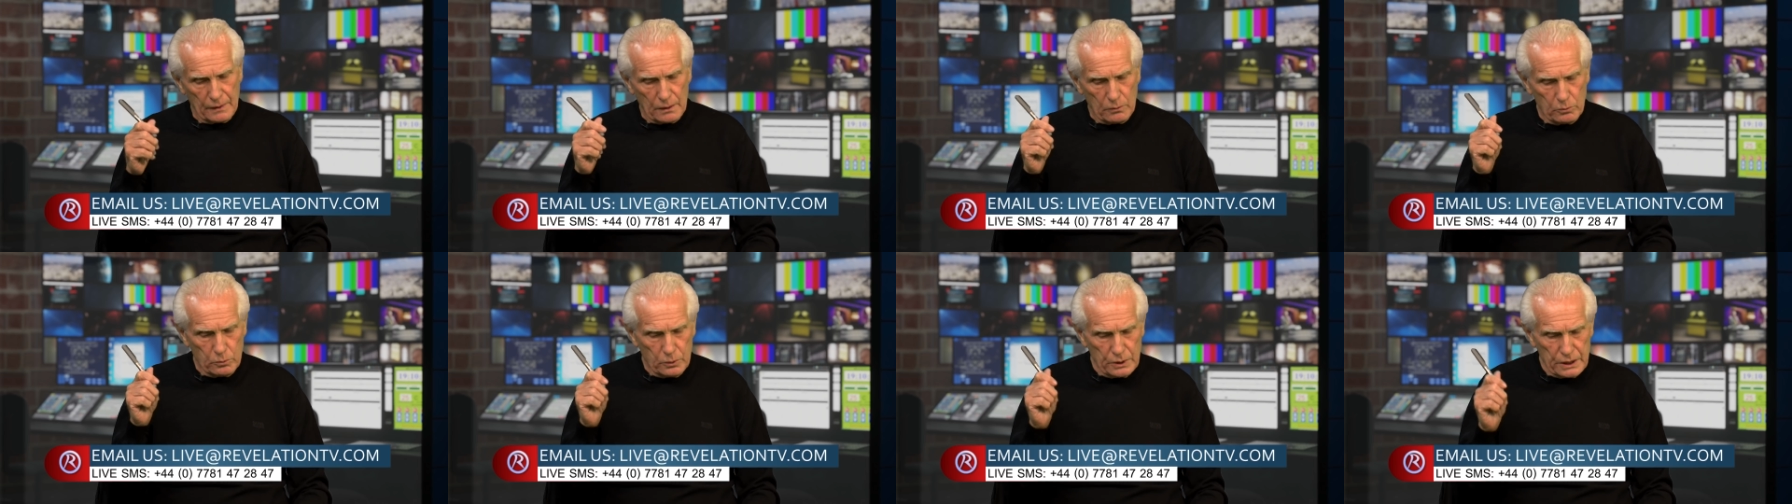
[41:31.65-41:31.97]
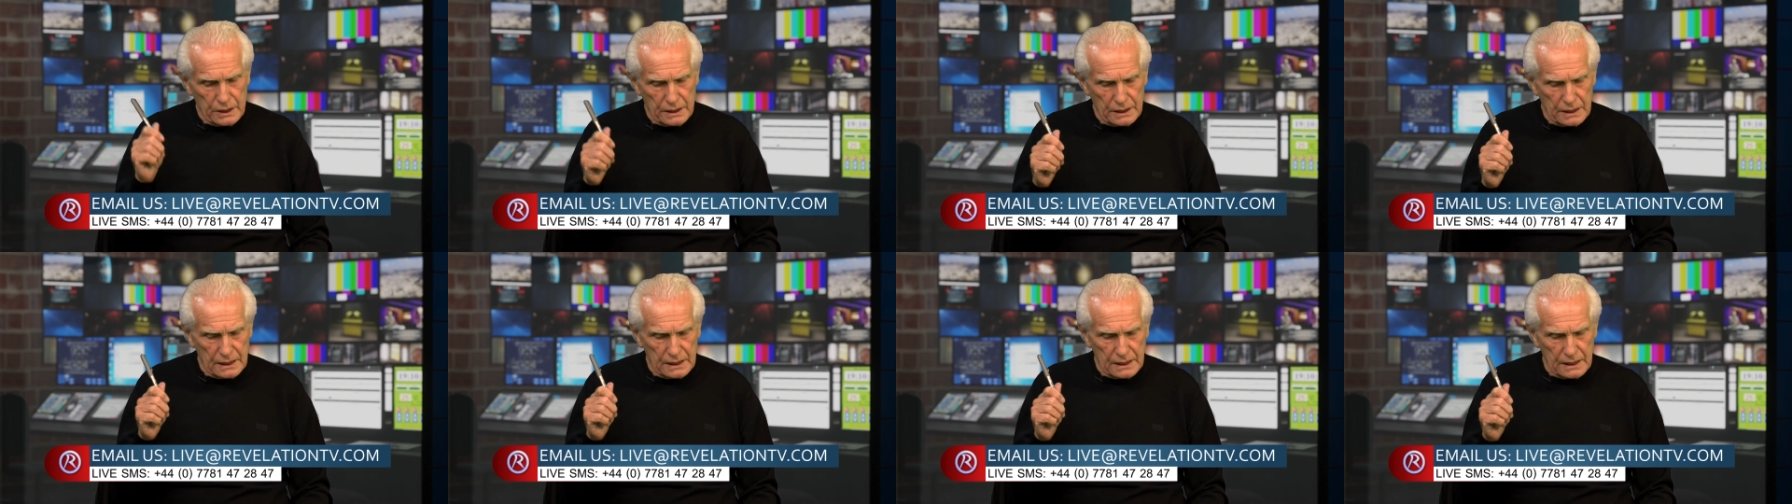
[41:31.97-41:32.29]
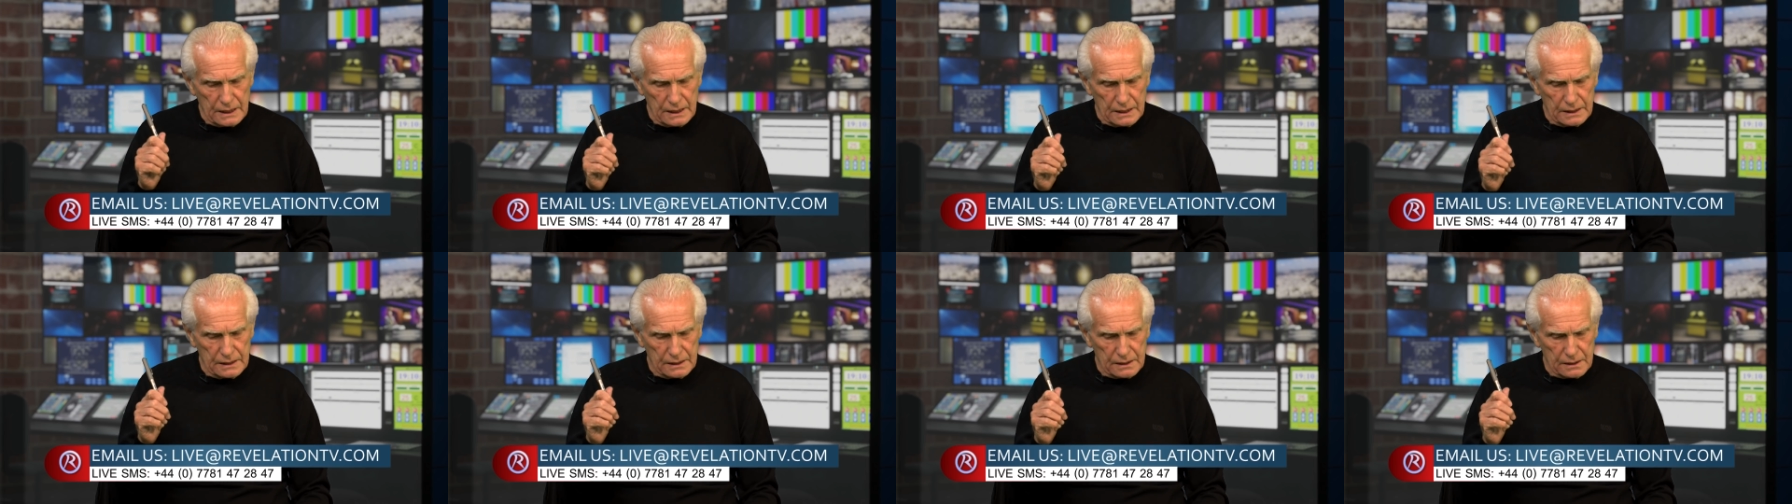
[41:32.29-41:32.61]
we
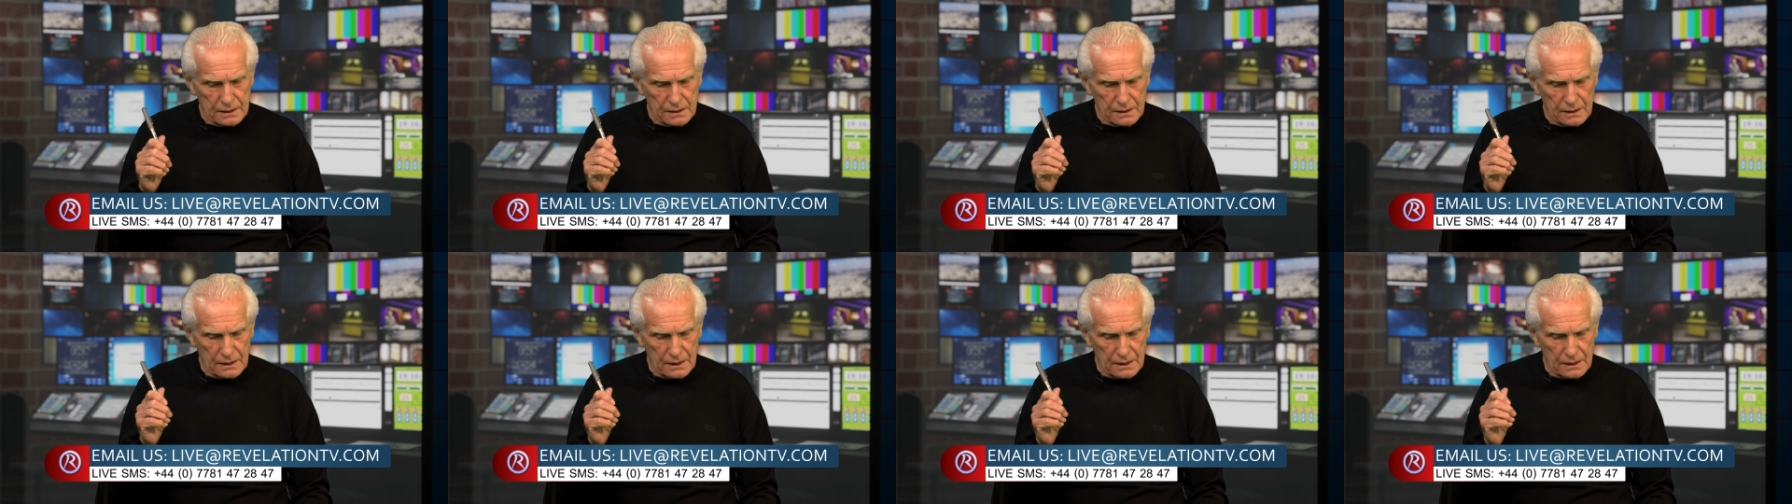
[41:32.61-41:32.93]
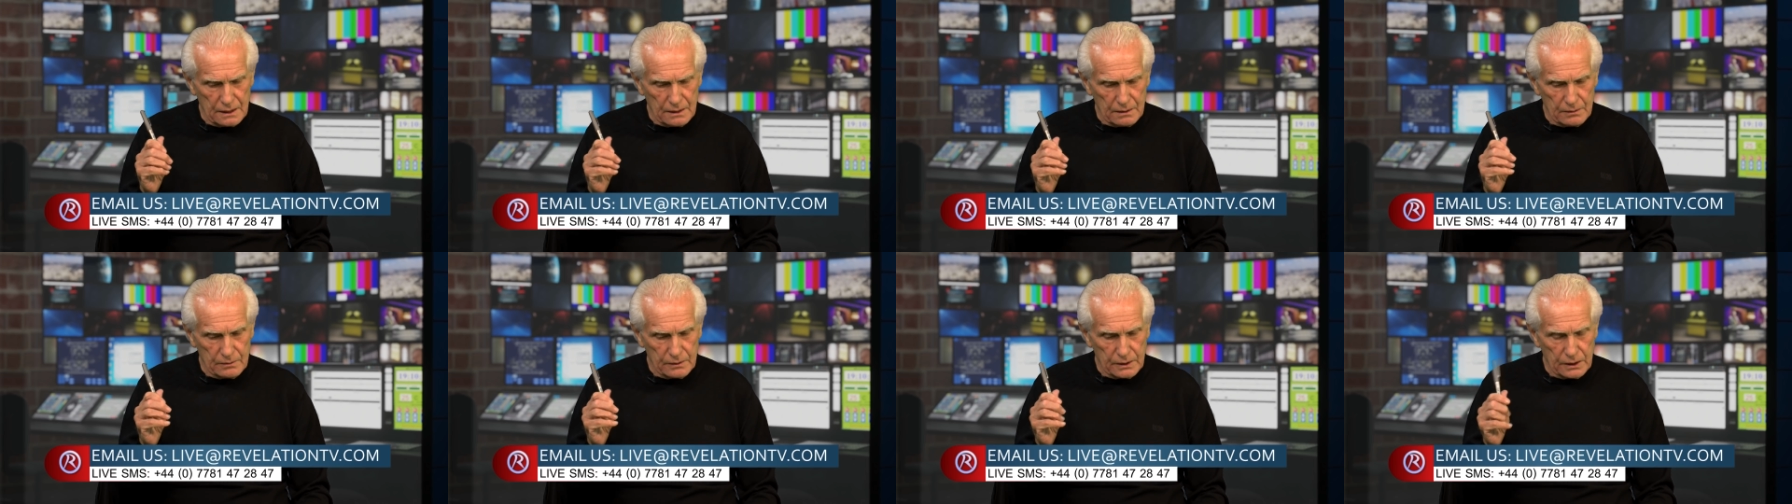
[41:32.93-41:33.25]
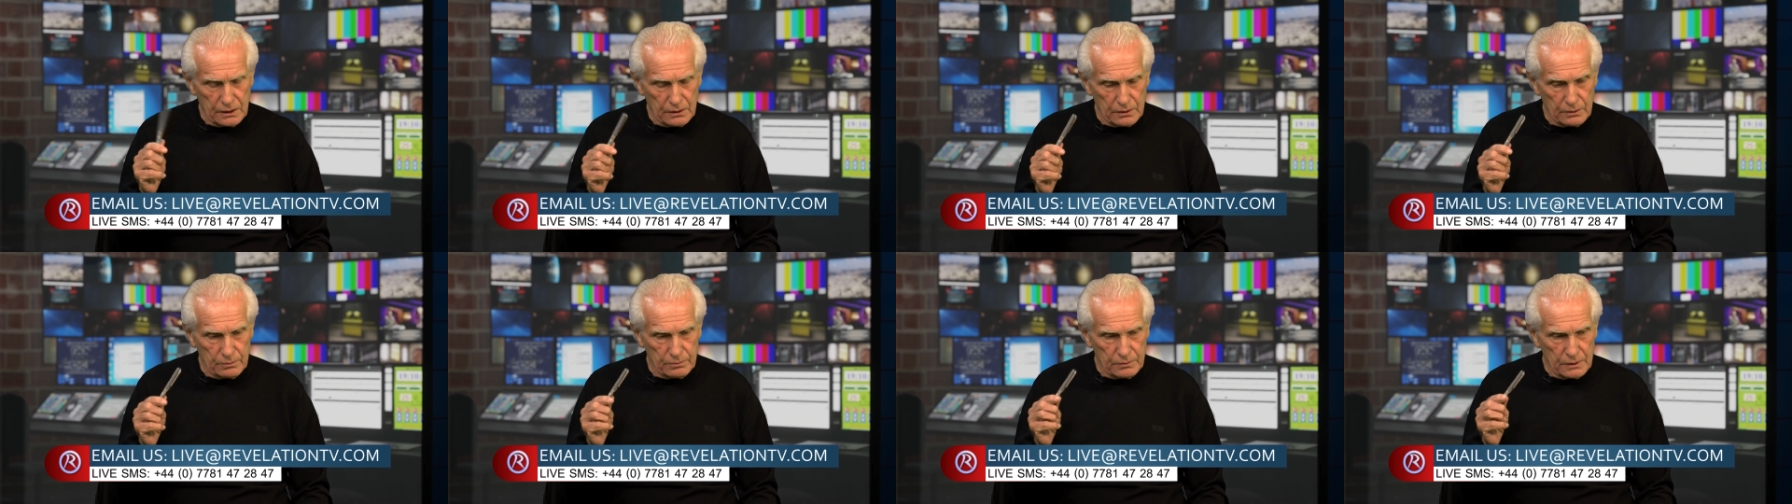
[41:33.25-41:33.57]
need, uh, you
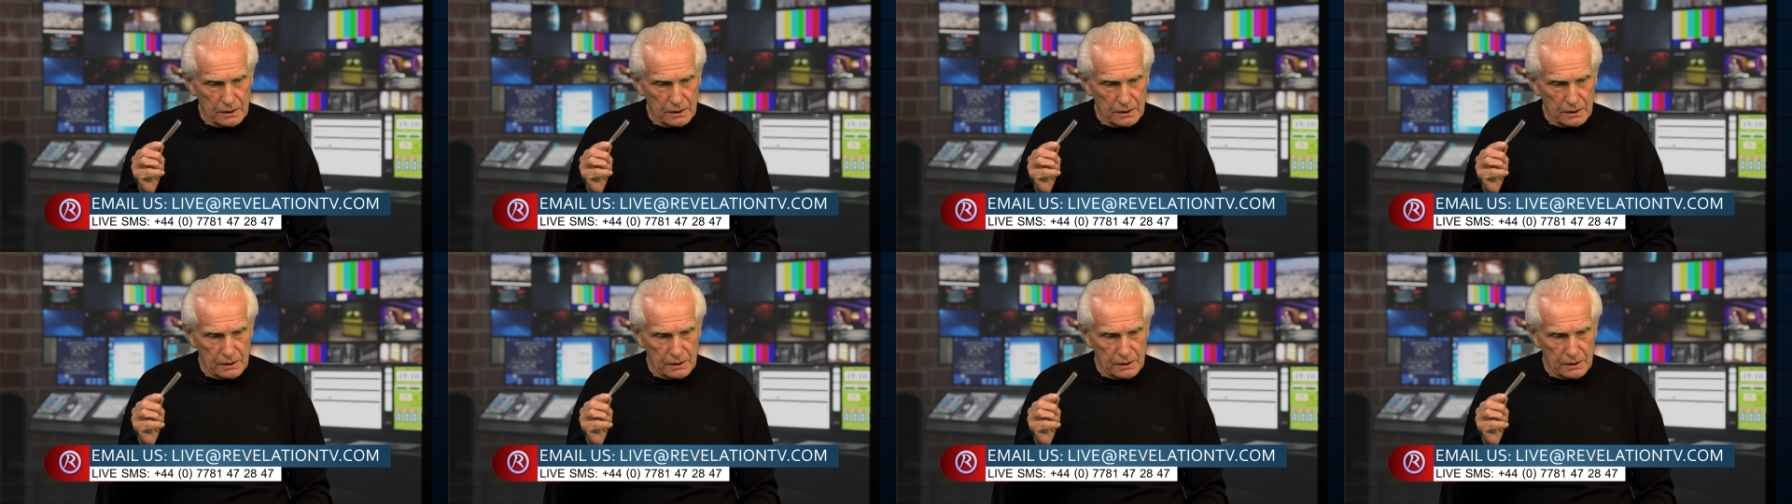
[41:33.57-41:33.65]
know,